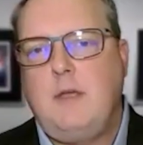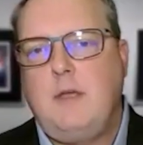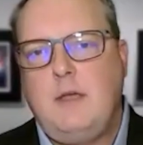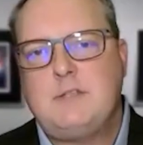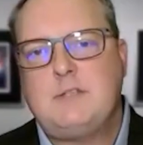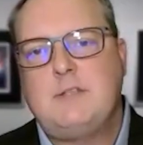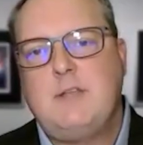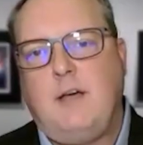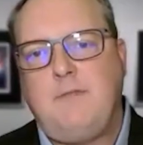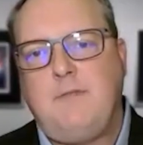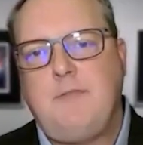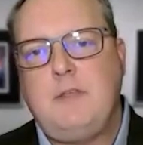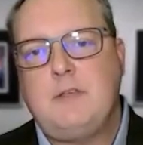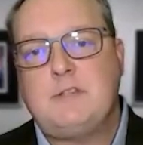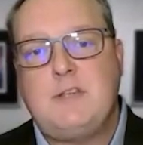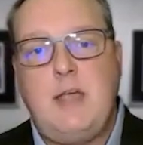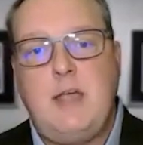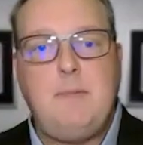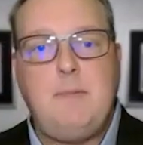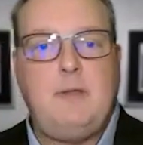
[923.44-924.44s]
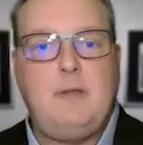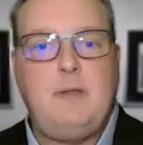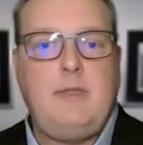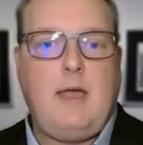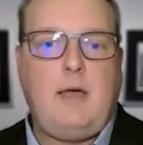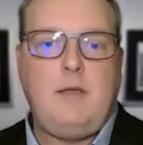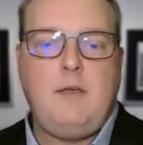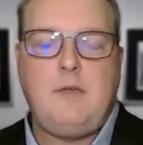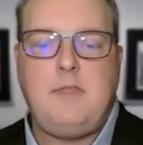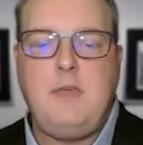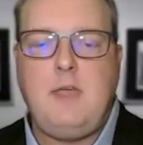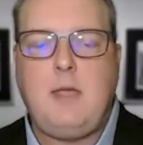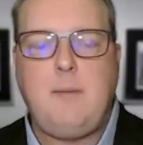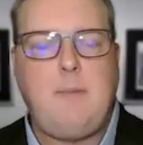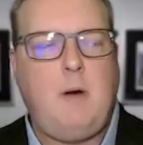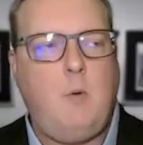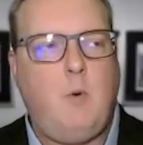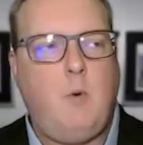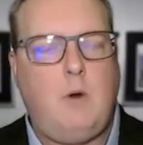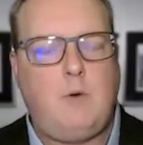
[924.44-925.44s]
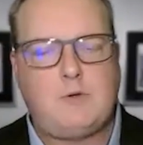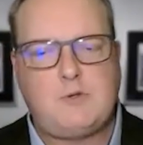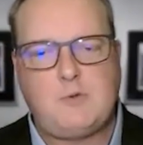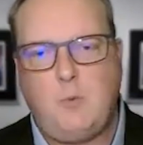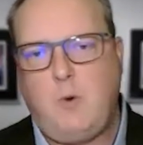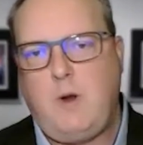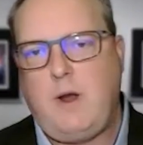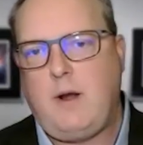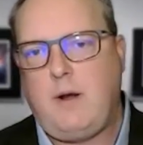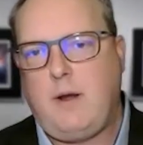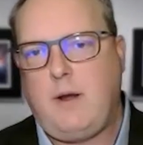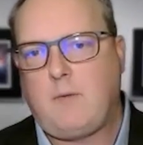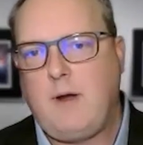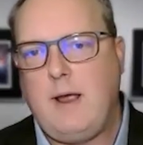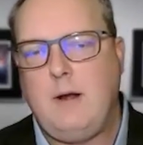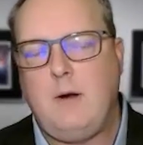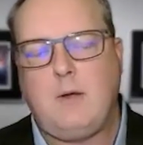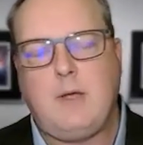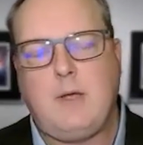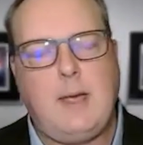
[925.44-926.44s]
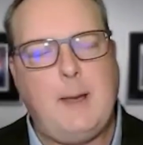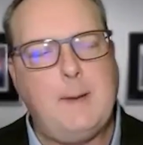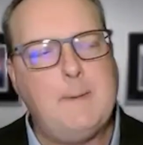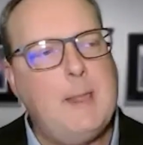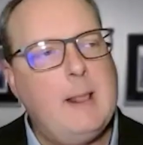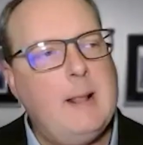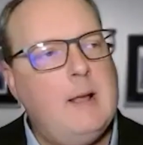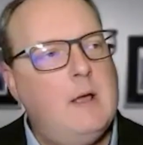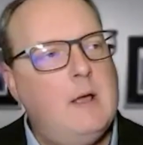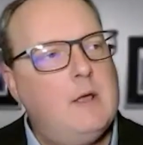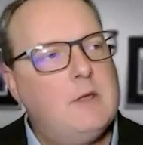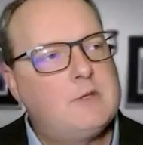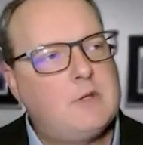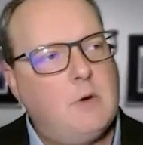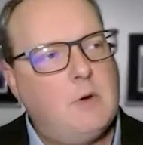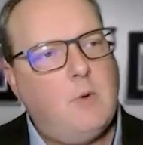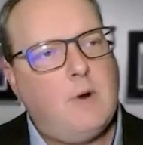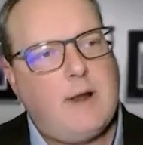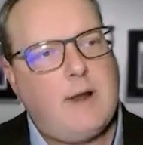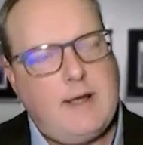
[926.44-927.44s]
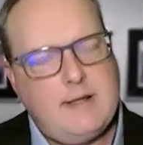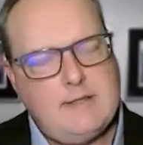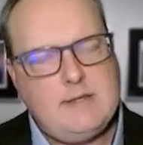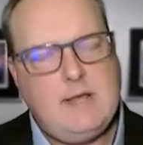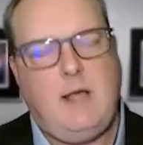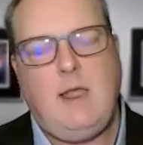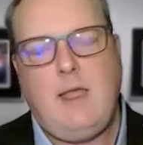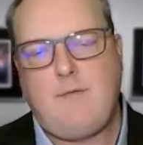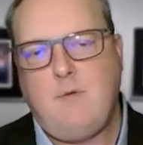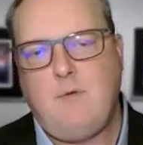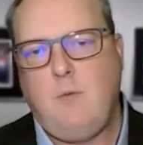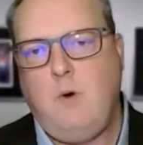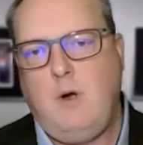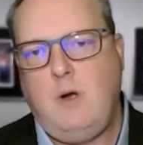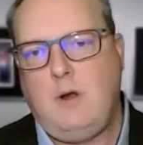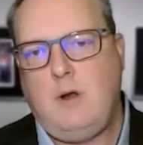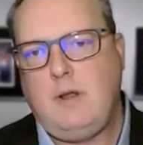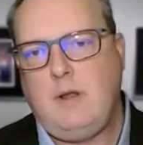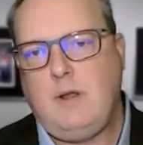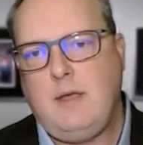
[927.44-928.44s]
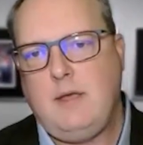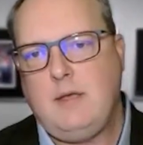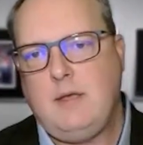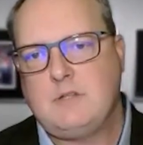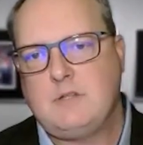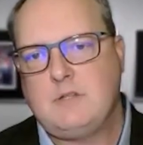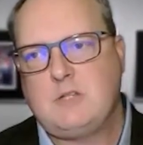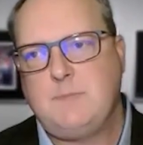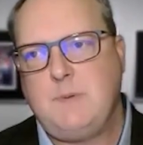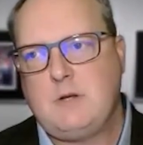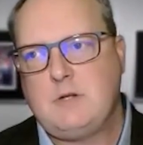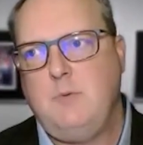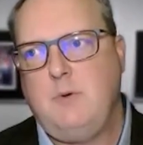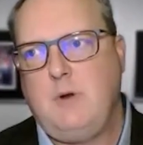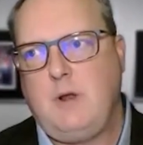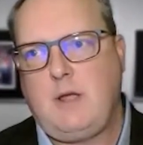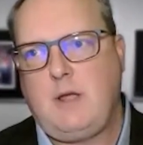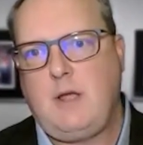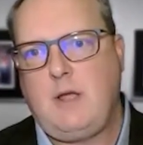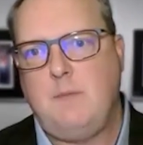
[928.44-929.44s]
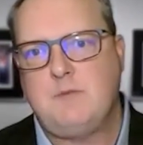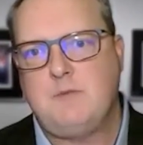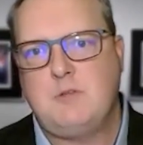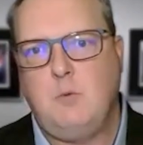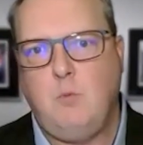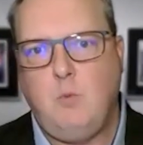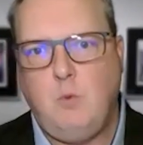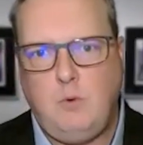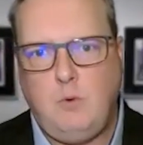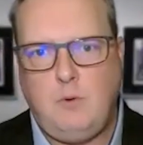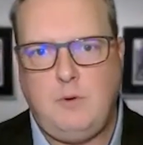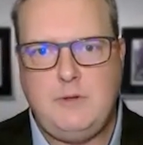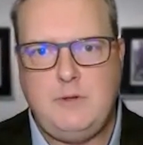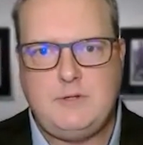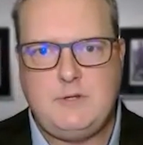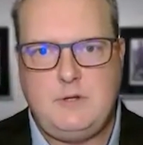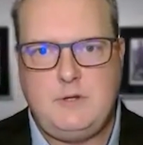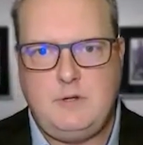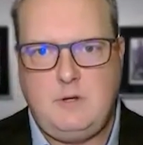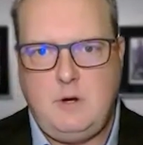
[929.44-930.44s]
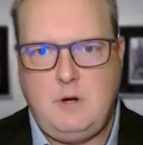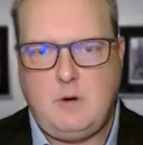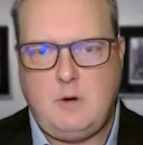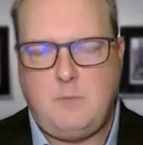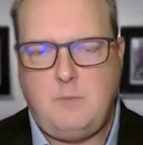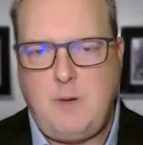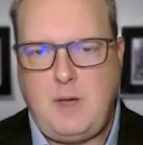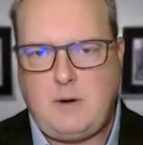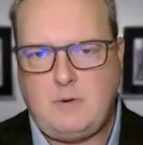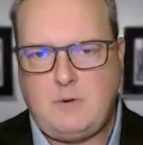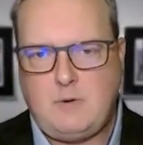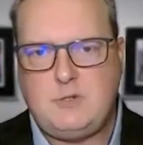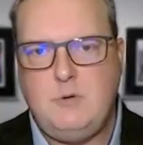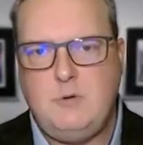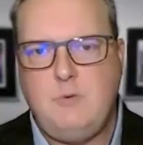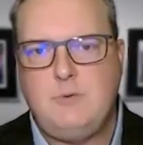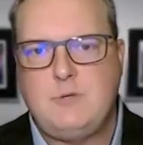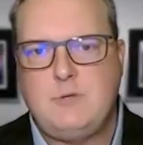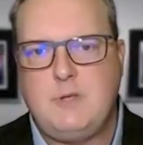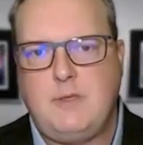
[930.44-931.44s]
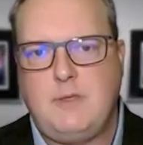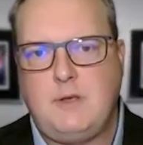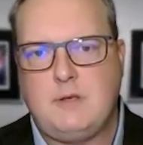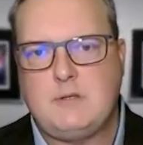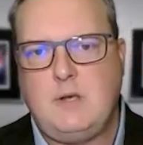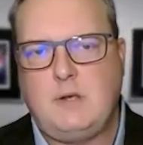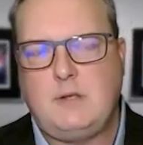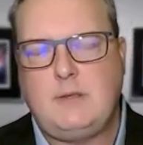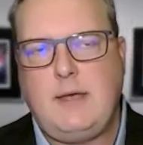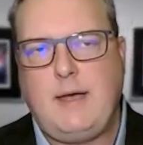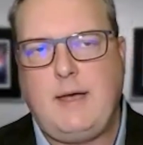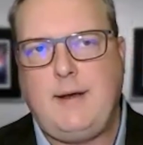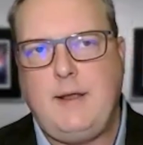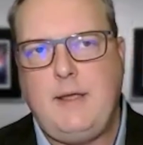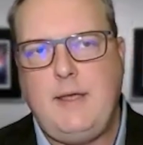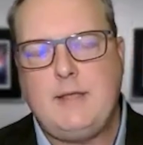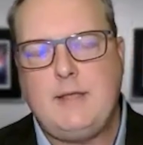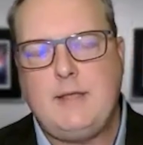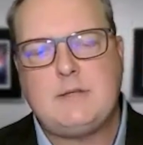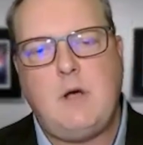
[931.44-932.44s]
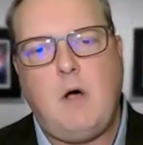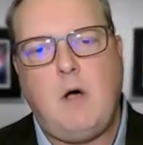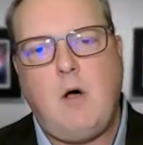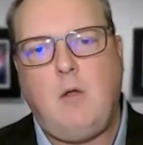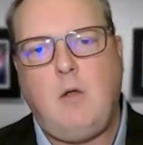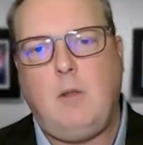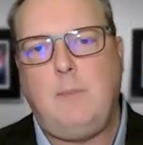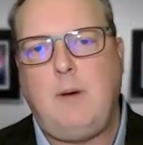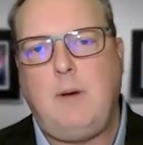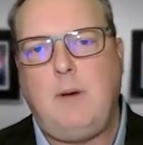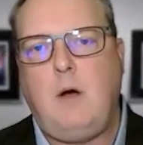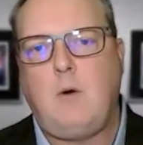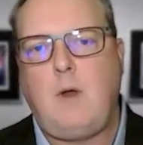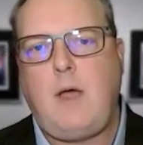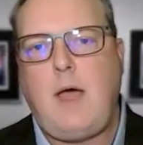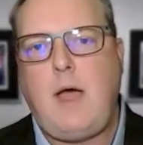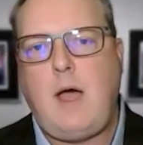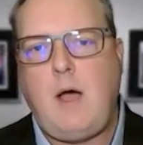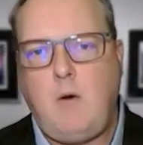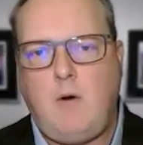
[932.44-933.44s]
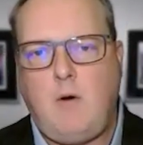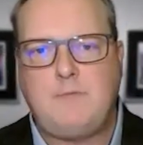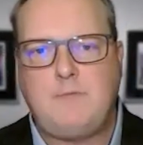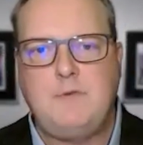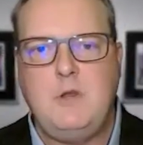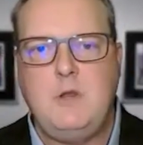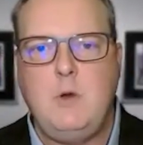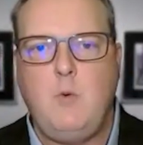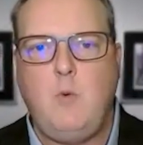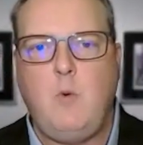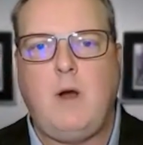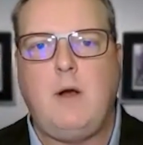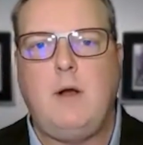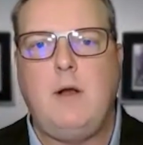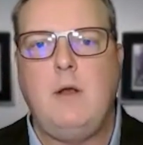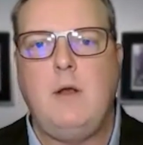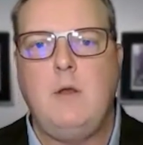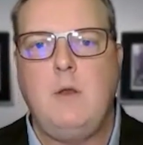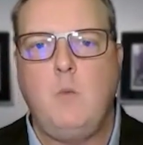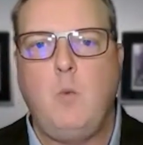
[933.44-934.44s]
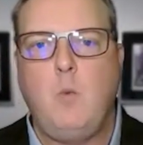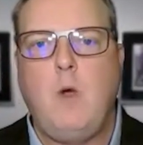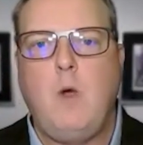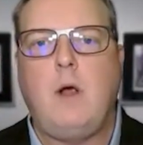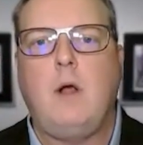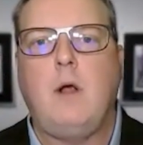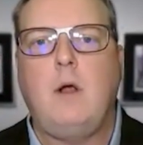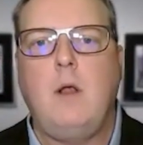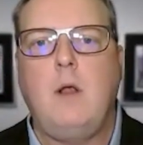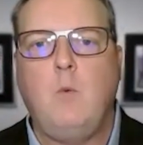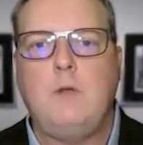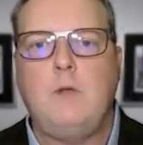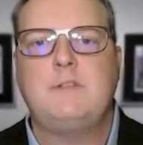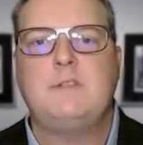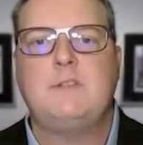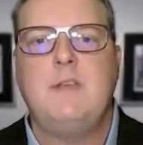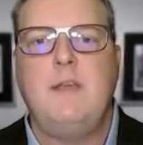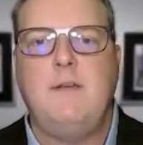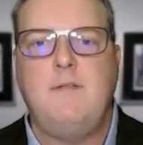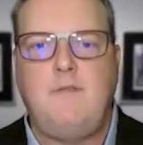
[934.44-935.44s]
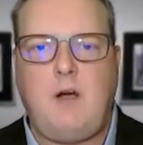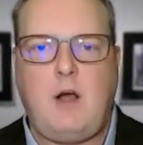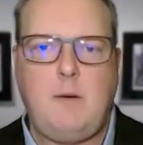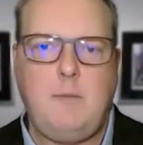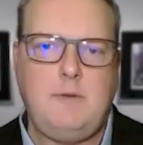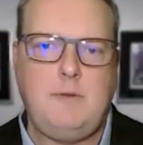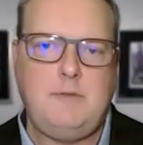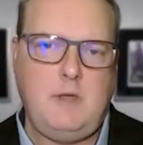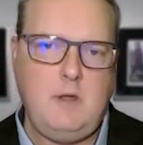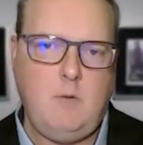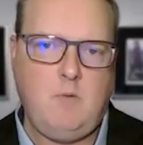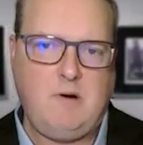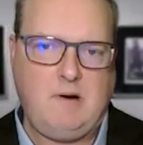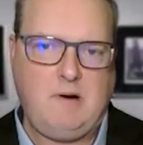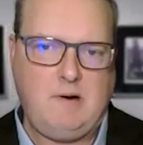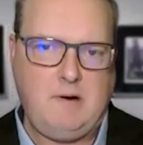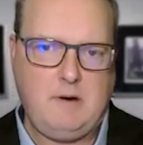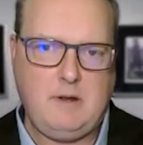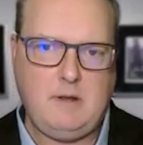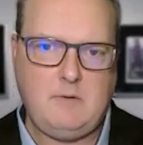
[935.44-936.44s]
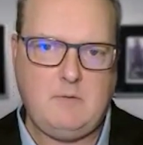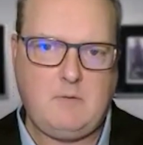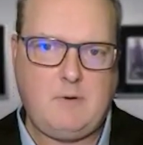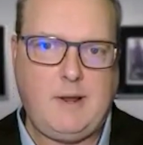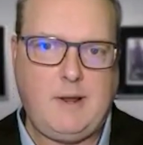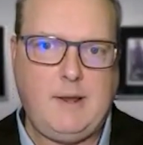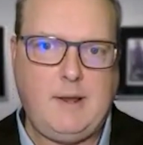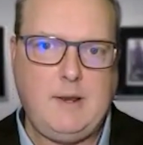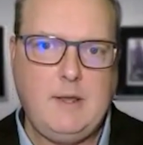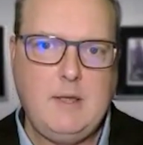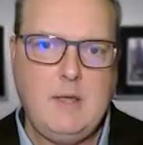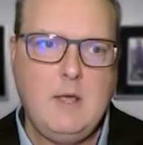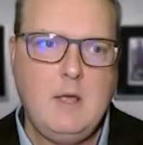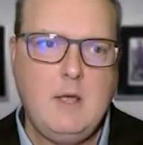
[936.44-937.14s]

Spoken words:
it's a tough thing to say, but now you think about what's wearing, right? Okay. So what I tell everyone is, especially when it comes to woolens and your better suits and things like that, it's all about how often you wear it and where and what's the environment that you wear it in, right?